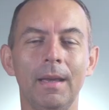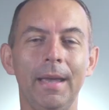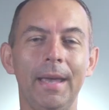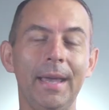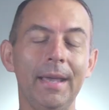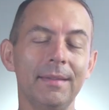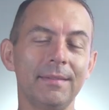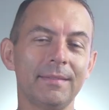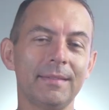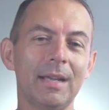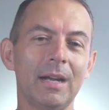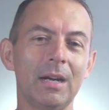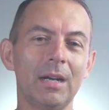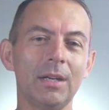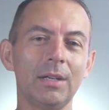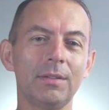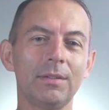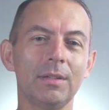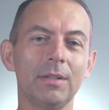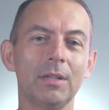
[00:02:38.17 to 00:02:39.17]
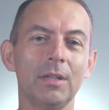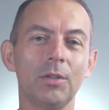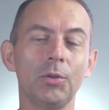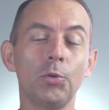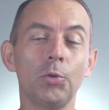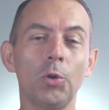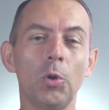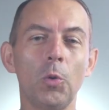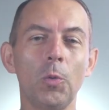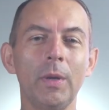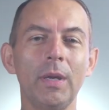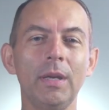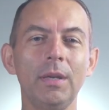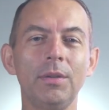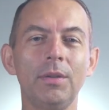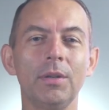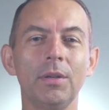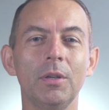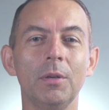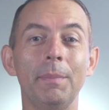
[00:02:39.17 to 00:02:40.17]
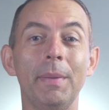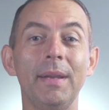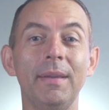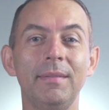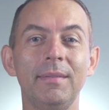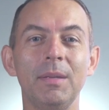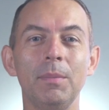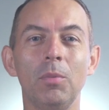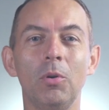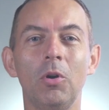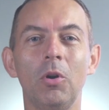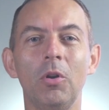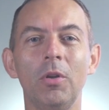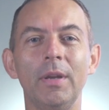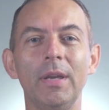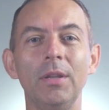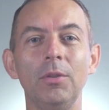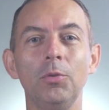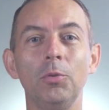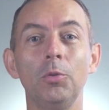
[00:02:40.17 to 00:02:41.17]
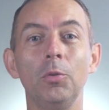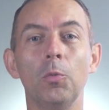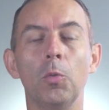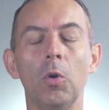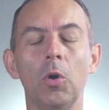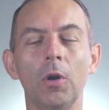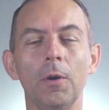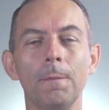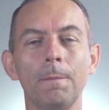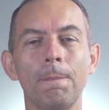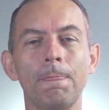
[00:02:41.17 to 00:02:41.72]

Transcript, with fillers: and start uh, throwing the medicine ball into the wall.